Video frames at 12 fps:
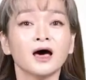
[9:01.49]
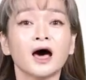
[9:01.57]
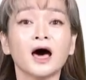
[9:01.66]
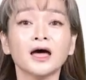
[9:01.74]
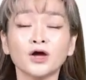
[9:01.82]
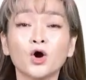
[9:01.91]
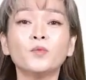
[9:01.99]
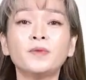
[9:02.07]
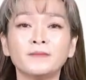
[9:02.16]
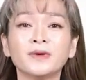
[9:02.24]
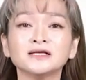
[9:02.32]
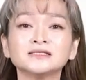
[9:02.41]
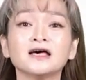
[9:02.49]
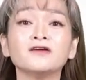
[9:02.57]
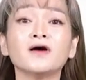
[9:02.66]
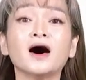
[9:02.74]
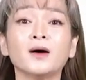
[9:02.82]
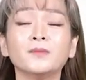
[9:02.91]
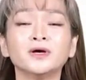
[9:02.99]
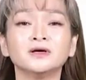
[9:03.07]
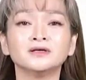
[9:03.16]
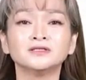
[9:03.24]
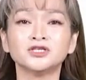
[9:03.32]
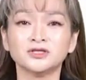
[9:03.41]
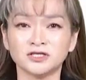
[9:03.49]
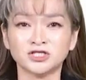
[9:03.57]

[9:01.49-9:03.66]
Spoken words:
I open myself up to the